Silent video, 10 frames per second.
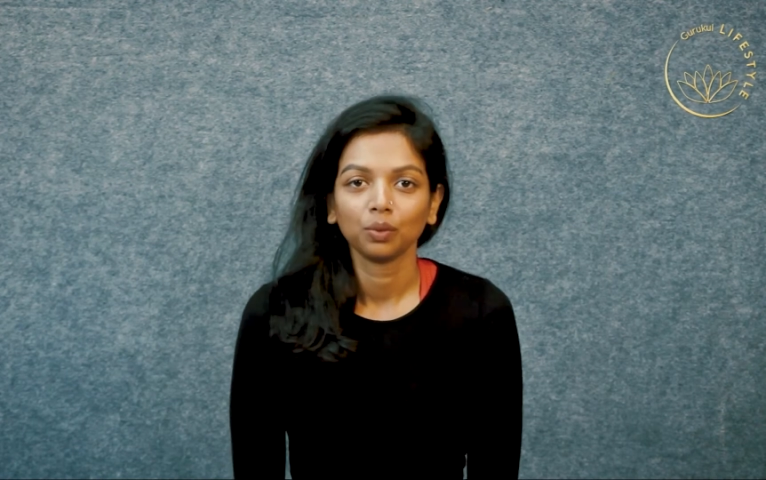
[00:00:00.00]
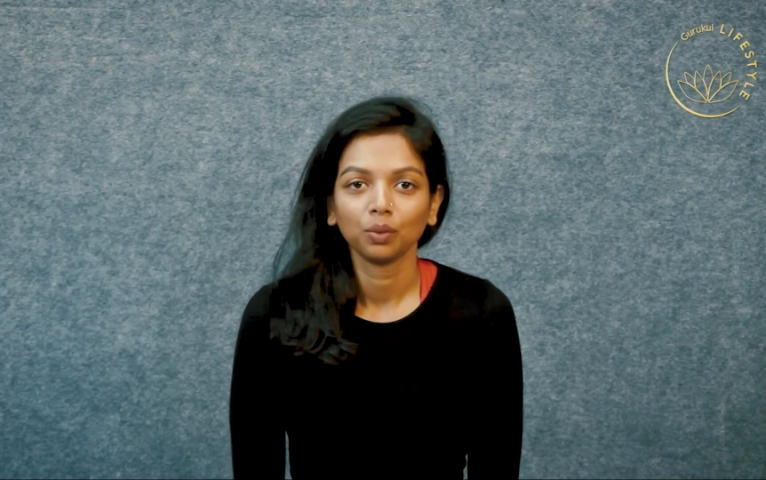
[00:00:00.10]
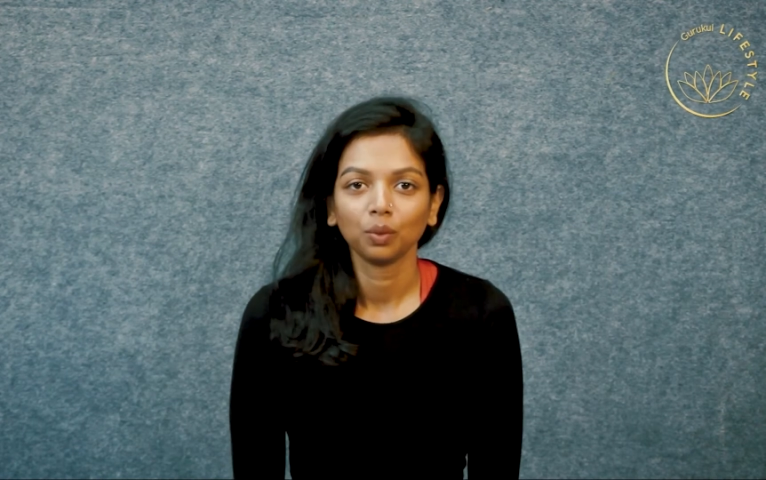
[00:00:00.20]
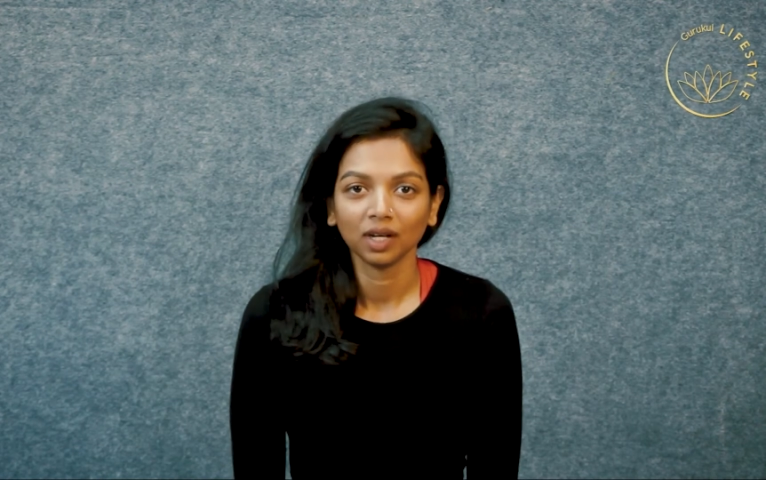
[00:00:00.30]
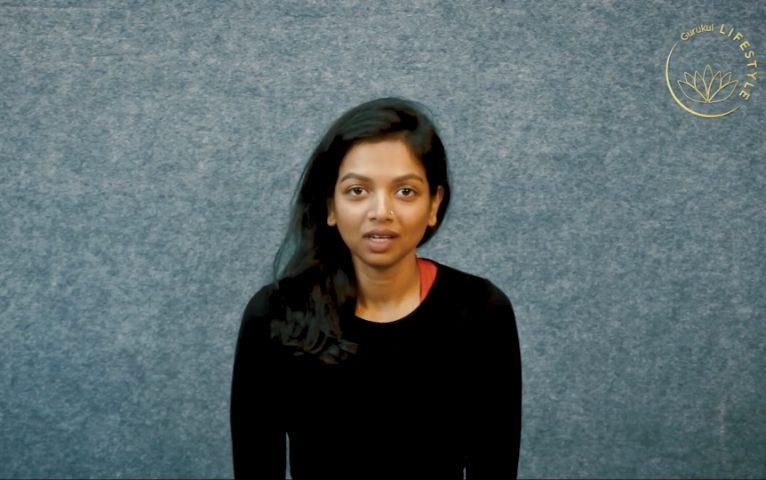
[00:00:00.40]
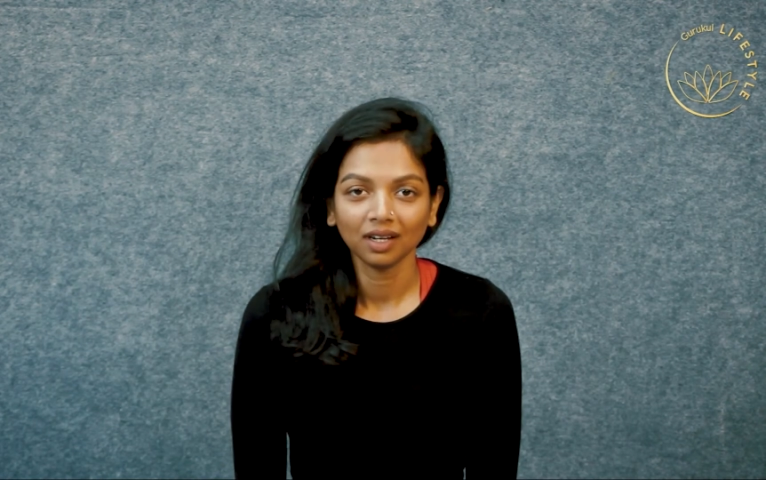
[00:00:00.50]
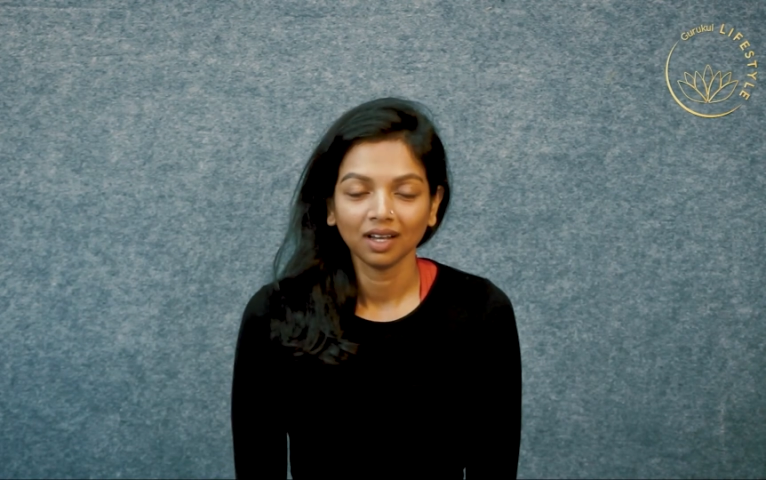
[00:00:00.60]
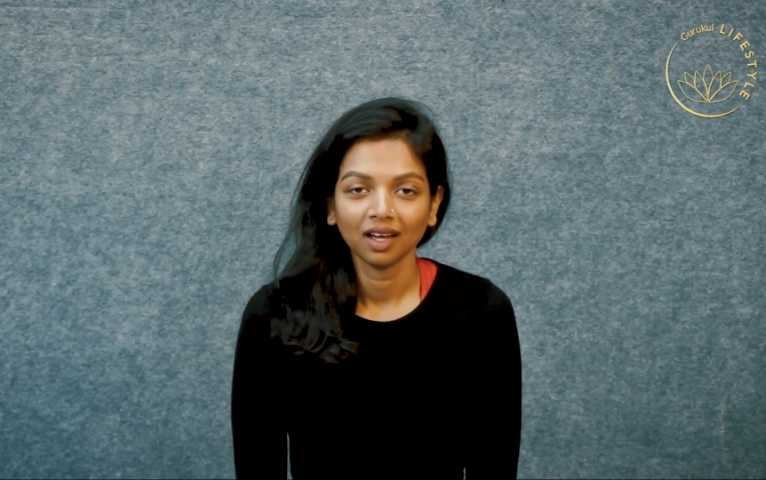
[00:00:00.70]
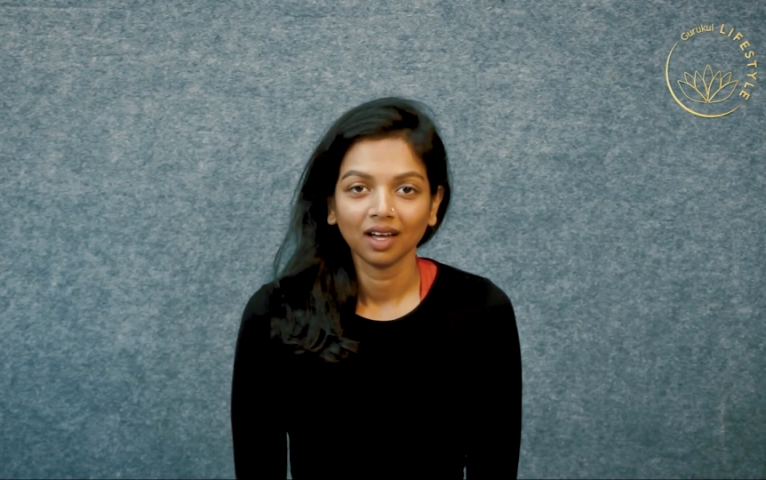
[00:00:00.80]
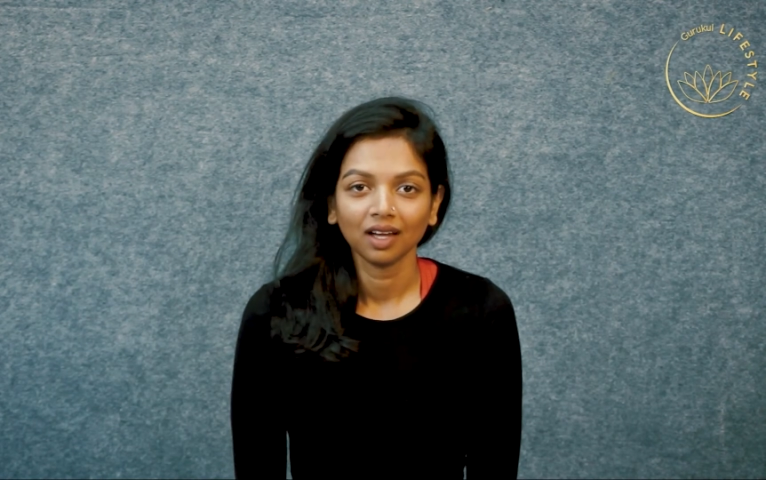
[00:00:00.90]

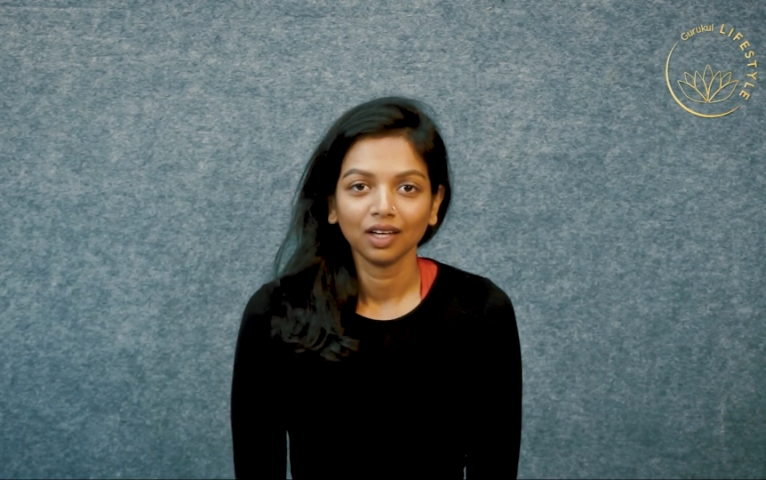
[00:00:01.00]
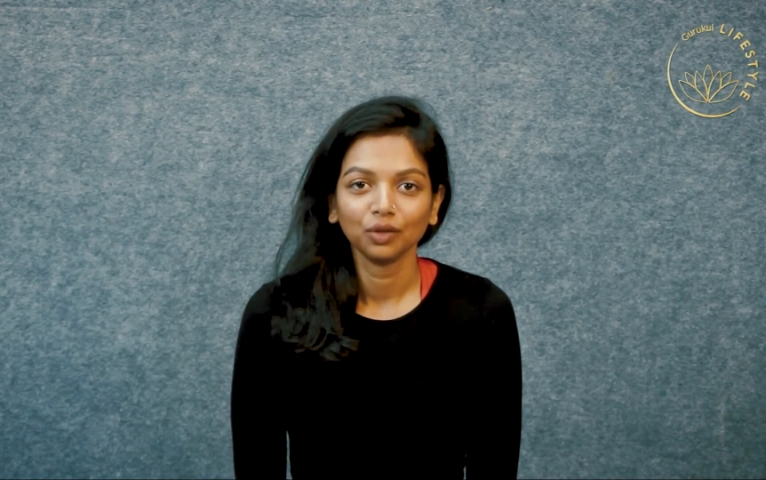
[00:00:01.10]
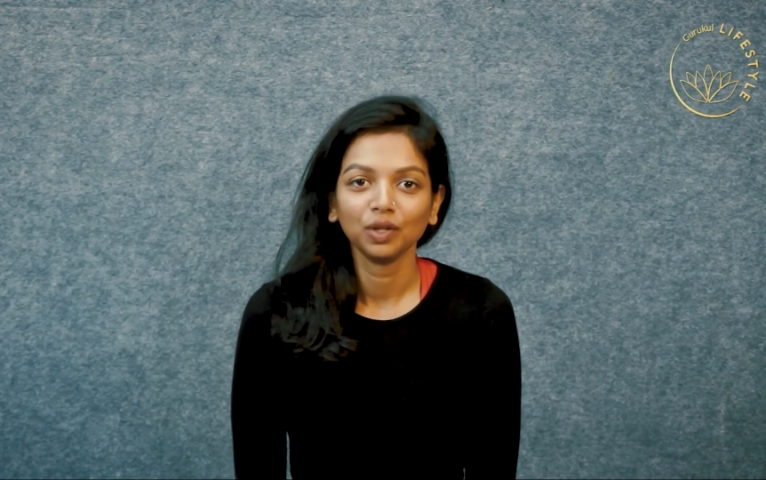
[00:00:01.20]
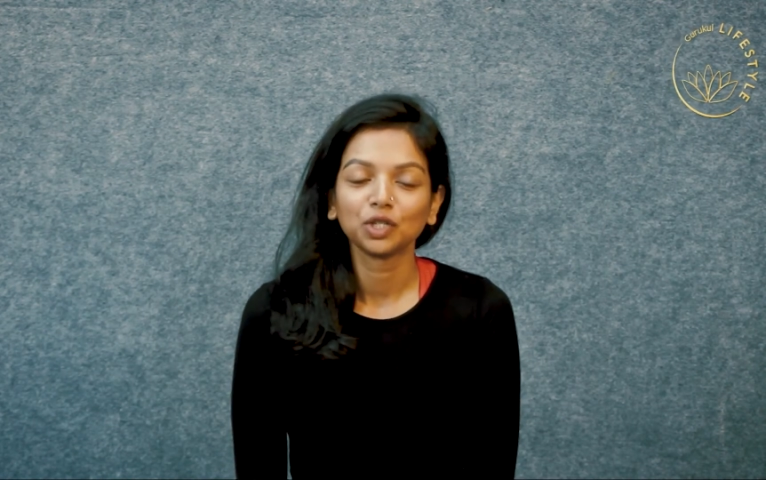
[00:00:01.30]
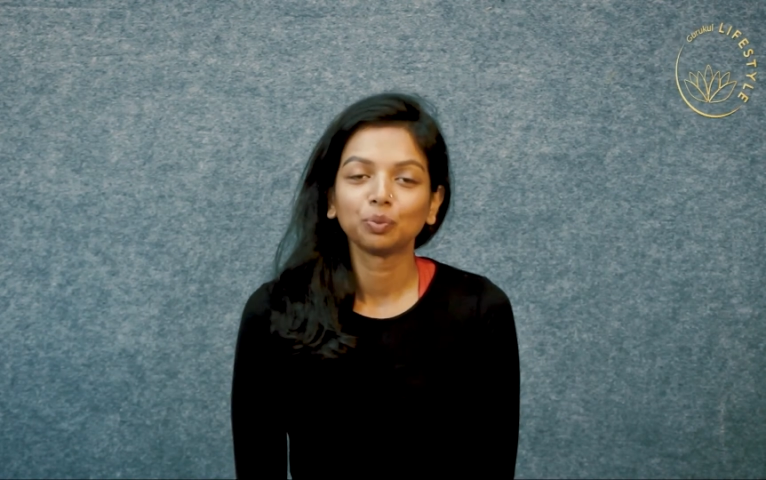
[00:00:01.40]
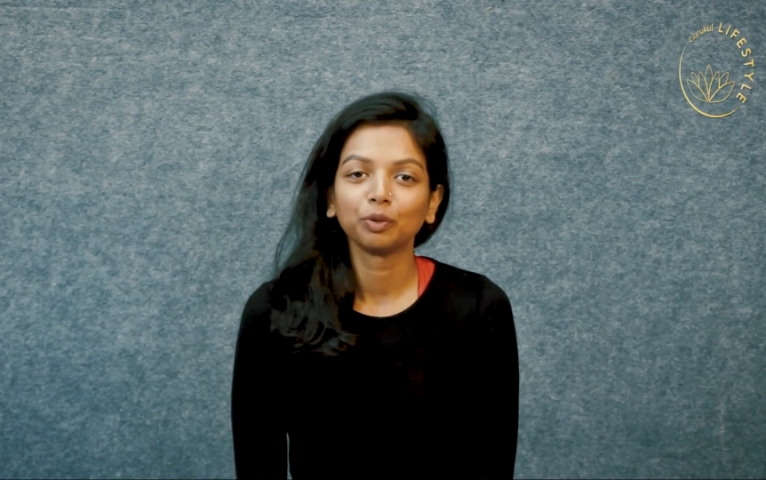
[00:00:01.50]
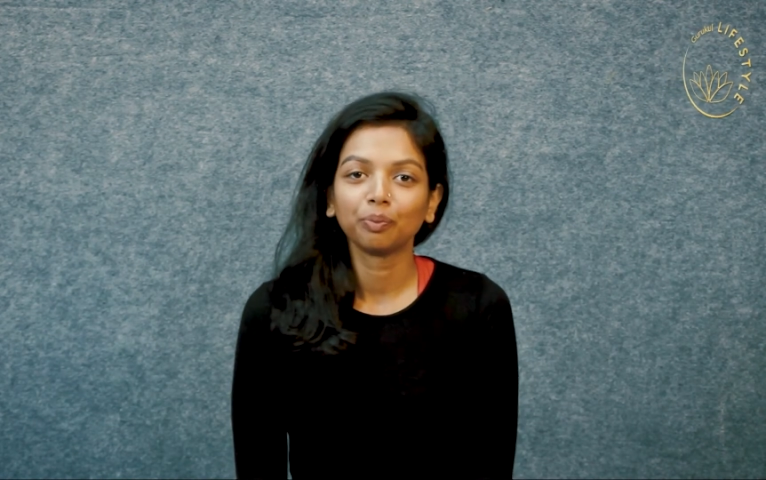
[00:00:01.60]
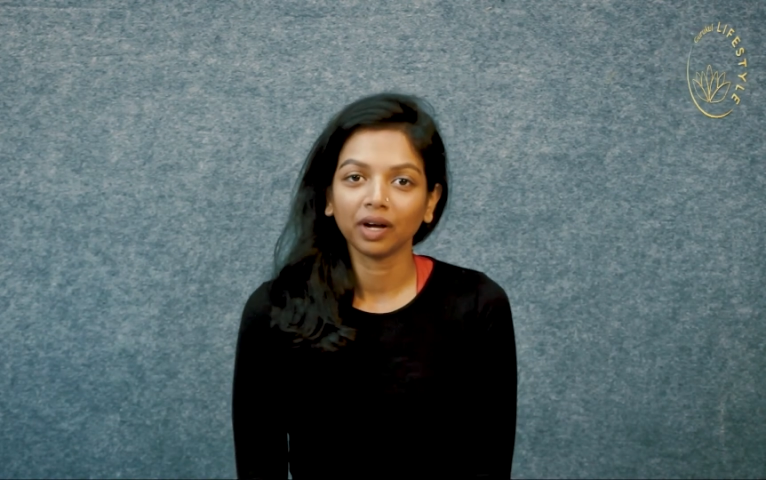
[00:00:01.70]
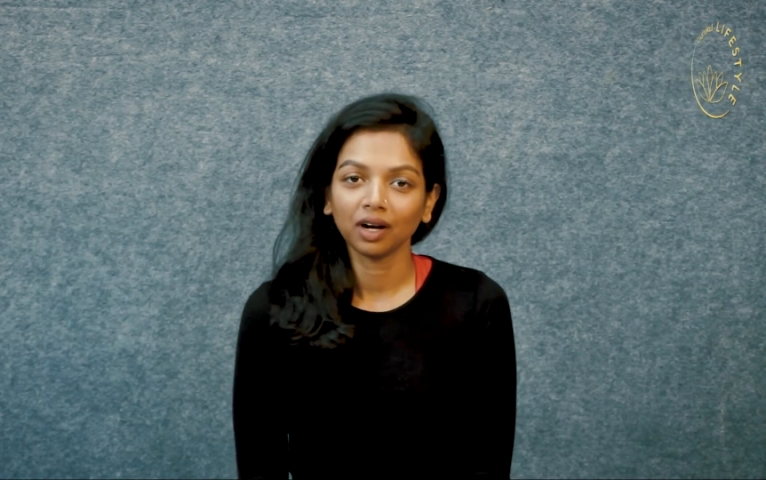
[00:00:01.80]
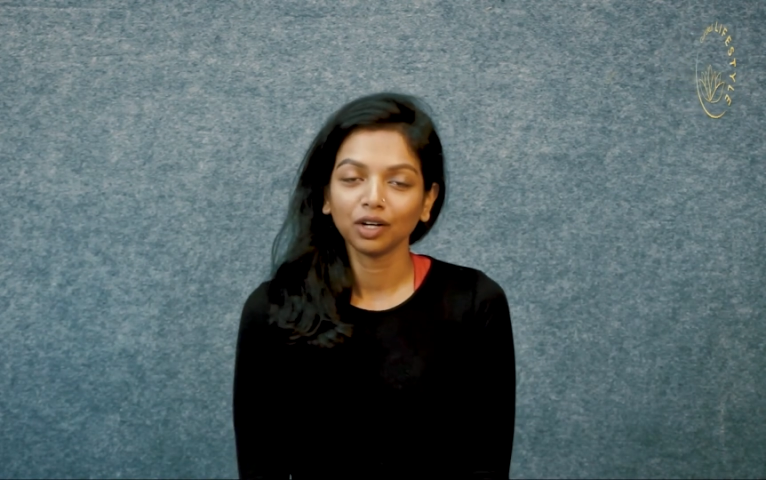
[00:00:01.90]
1, you need to
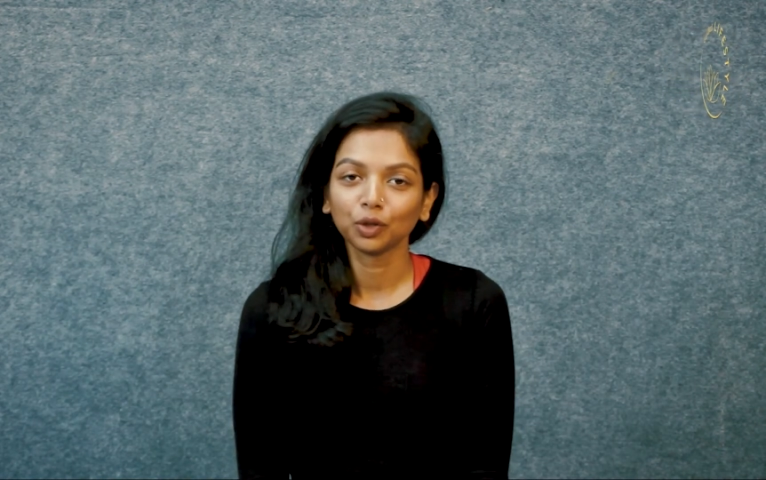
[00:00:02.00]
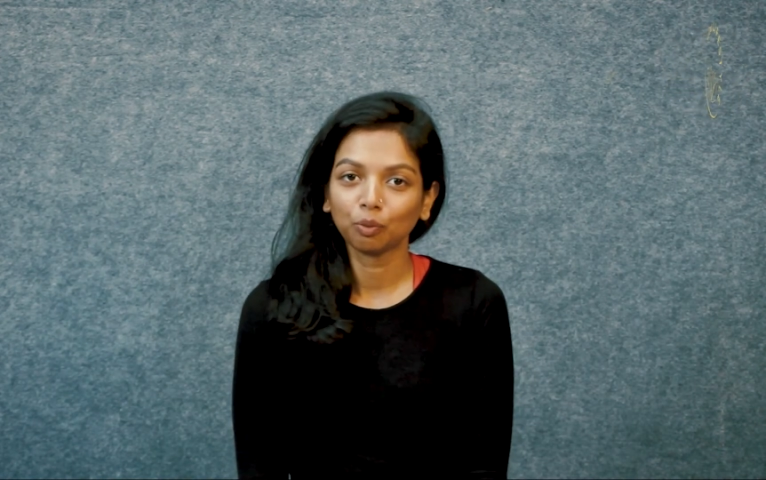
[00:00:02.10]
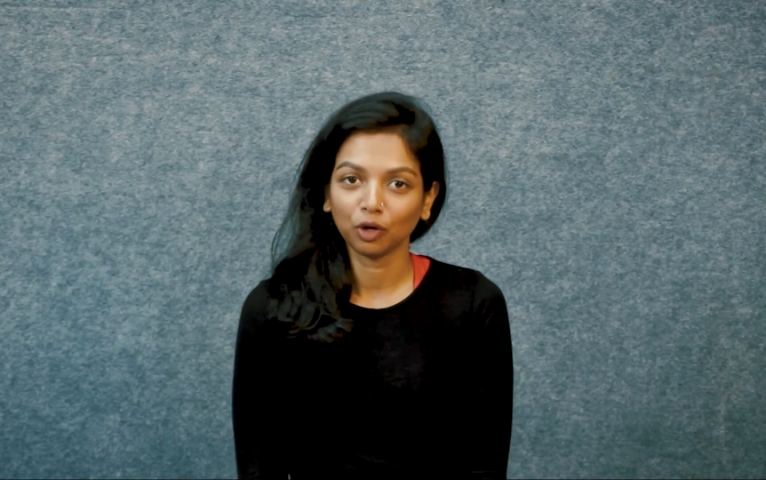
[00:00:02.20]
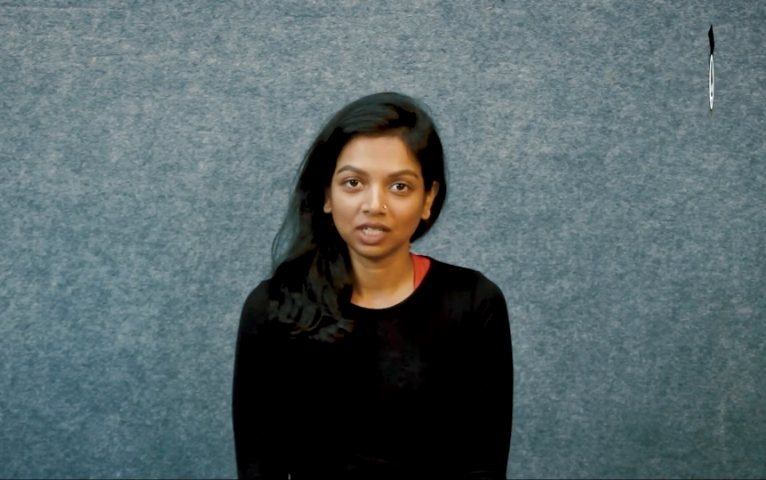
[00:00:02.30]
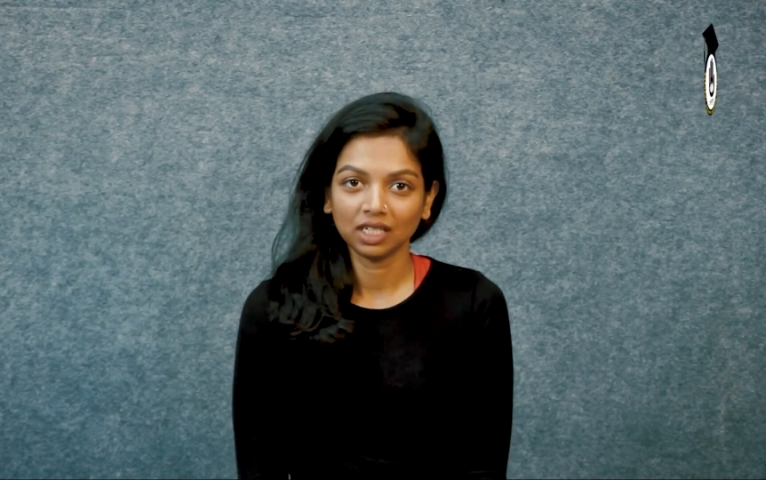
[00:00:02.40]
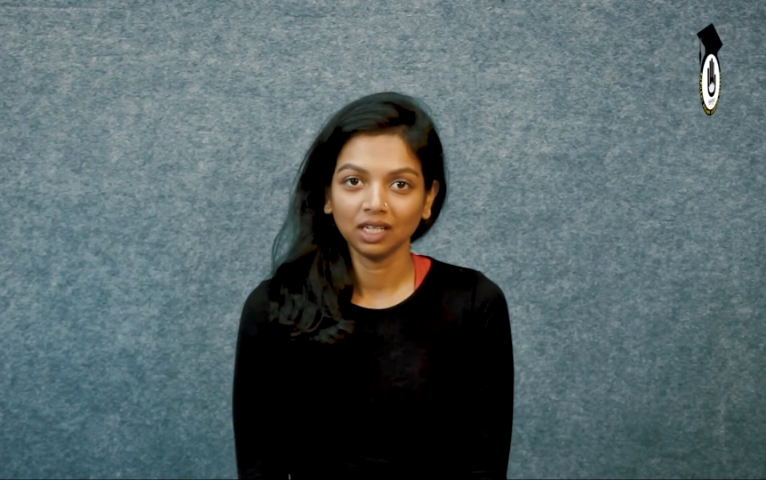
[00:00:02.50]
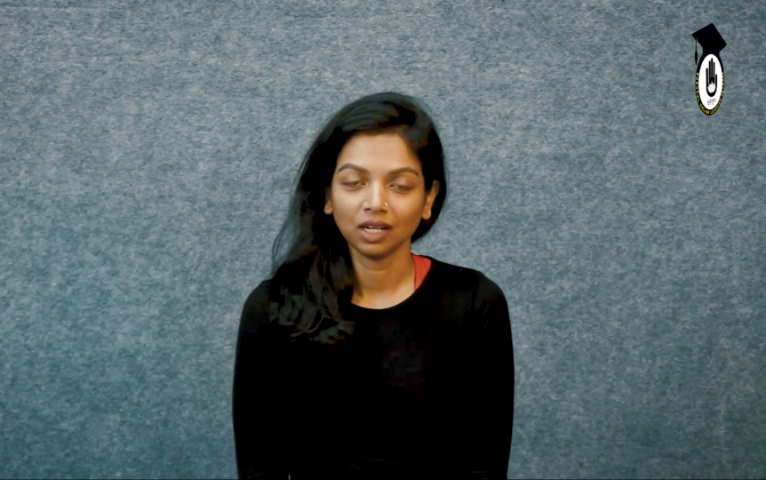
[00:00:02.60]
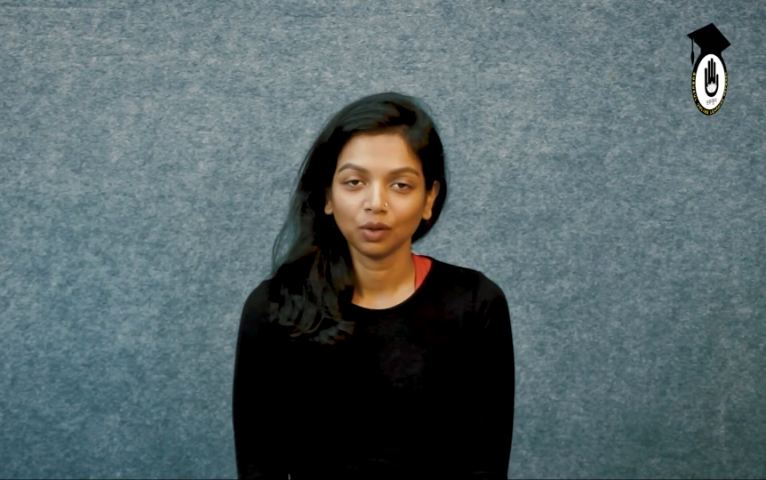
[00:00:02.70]
prepare your body